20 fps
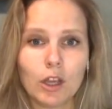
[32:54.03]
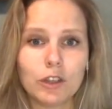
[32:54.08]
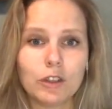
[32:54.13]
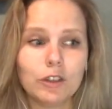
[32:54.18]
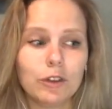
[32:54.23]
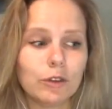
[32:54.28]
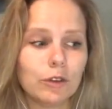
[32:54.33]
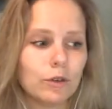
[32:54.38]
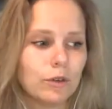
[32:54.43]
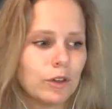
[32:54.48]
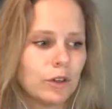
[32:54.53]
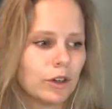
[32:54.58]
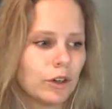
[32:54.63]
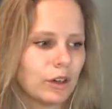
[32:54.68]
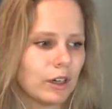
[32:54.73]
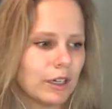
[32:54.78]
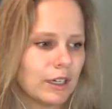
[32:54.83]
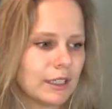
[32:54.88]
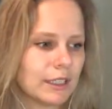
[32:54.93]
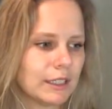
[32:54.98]
You
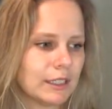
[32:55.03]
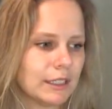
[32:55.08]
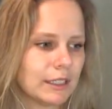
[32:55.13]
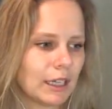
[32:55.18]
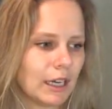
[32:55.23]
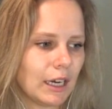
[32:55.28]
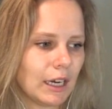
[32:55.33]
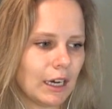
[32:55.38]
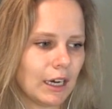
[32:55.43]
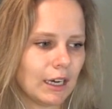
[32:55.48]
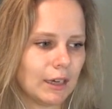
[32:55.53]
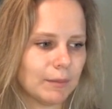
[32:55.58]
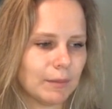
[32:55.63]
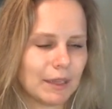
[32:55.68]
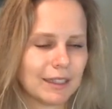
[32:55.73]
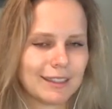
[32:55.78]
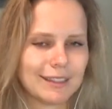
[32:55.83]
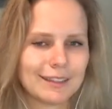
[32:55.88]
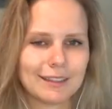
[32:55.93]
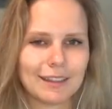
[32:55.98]
could
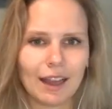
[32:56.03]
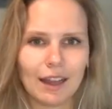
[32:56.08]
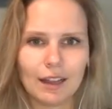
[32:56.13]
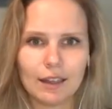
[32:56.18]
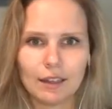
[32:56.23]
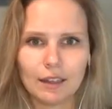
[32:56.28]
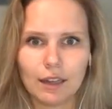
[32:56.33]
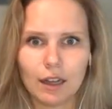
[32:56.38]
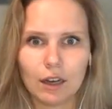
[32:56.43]
sell